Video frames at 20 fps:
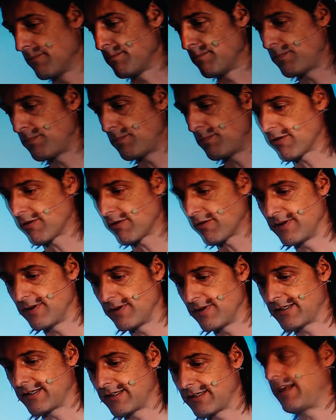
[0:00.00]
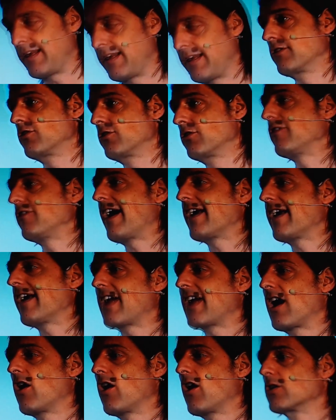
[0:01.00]
possibility to find
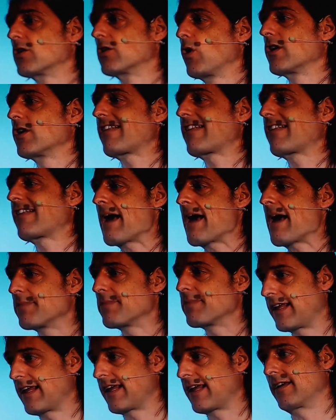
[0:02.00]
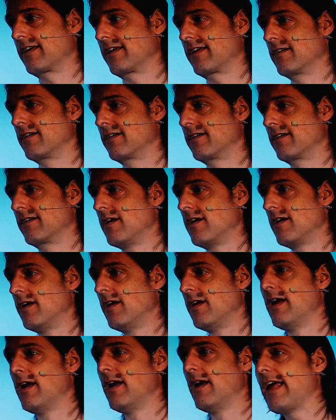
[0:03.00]
out what is happening
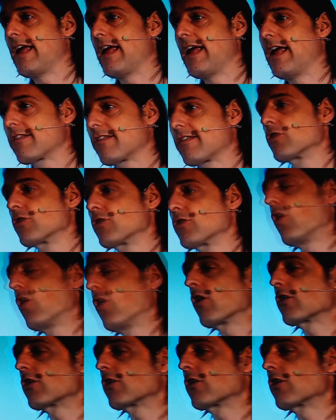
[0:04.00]
is to talk to